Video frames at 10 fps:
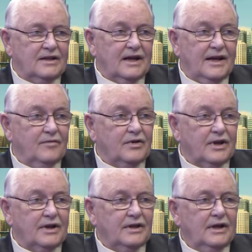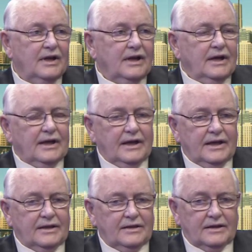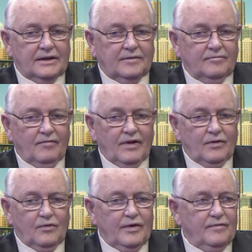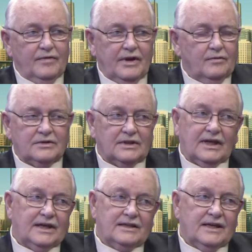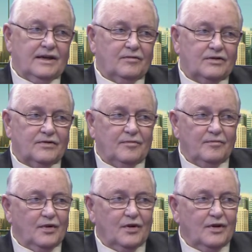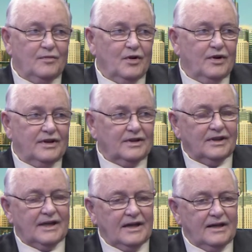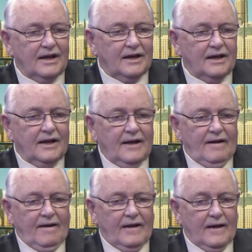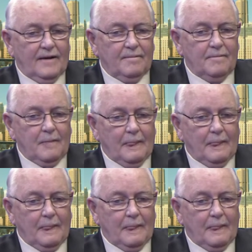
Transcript: that I ever did, and uh, we that was like I say, it was from early morning to late at night. Um,